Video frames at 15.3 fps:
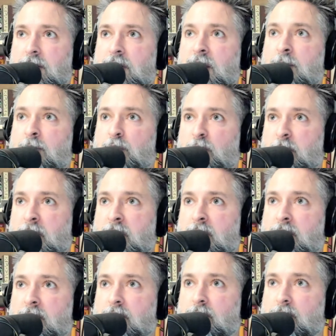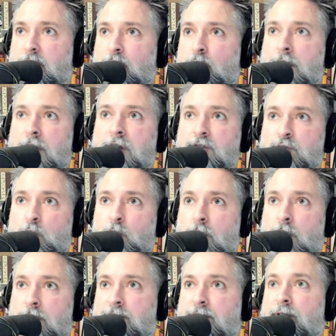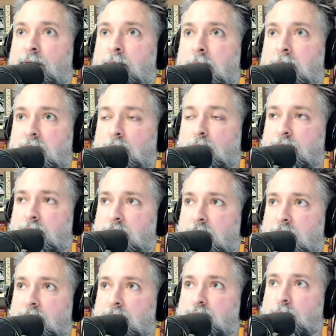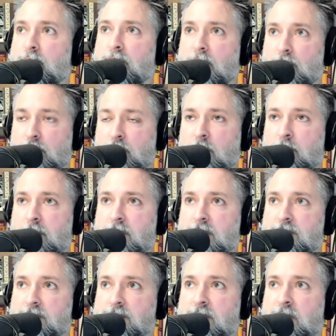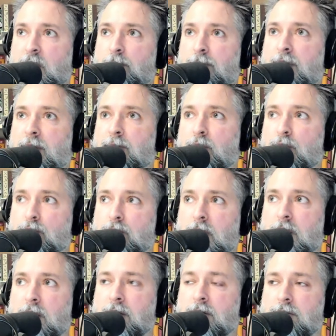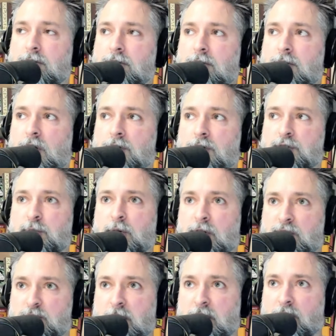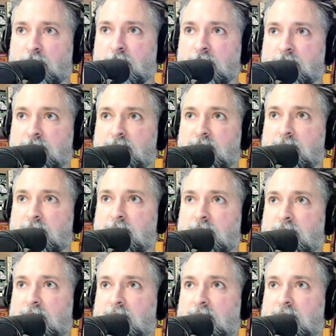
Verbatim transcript: implement what has worked for me over the years with other companies and help them create customer experience and